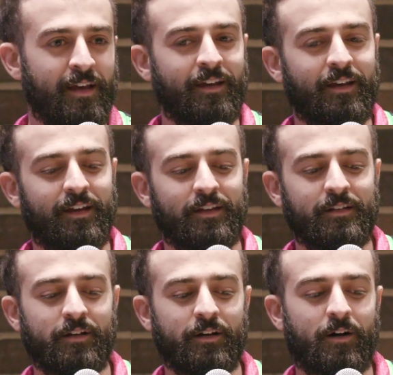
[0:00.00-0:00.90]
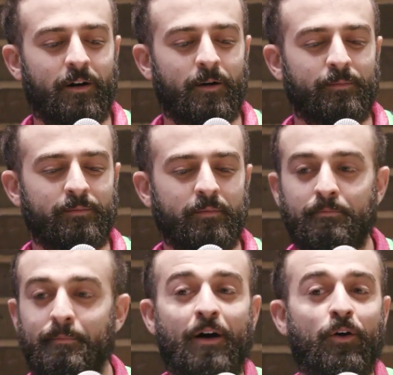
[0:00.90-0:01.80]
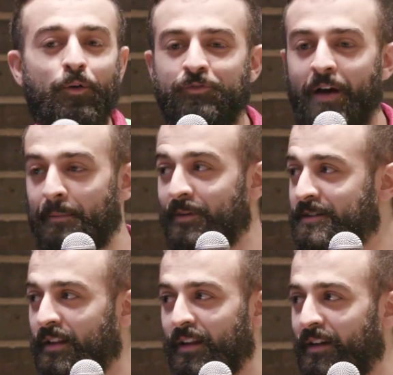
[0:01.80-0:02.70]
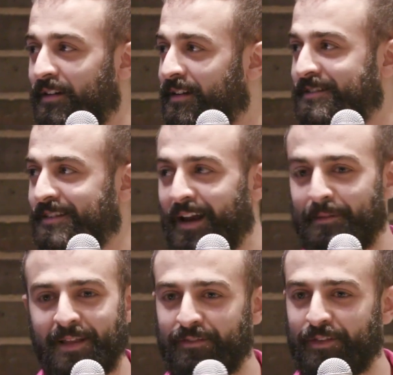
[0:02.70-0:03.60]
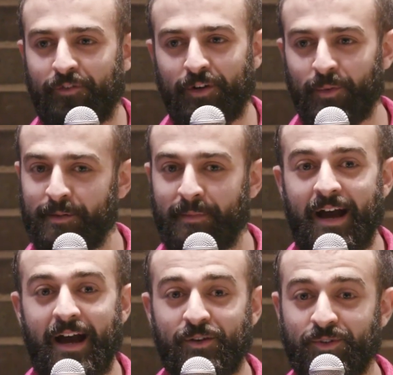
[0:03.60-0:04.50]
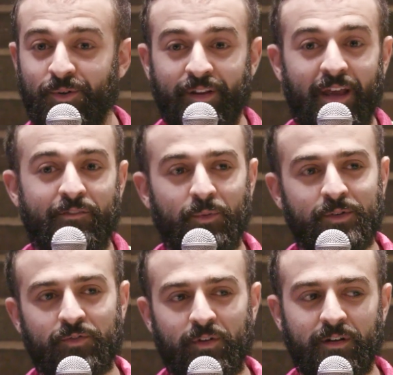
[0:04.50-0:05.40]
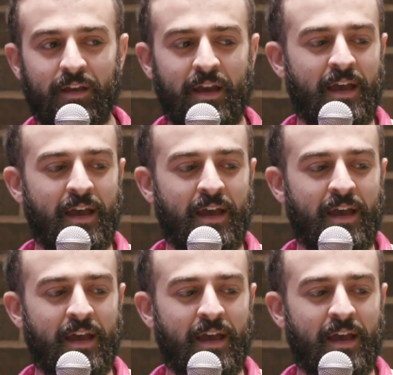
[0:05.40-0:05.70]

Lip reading: And my whole family's hilarious. Like, I'm not even the funny one in my household. Everyone's funny.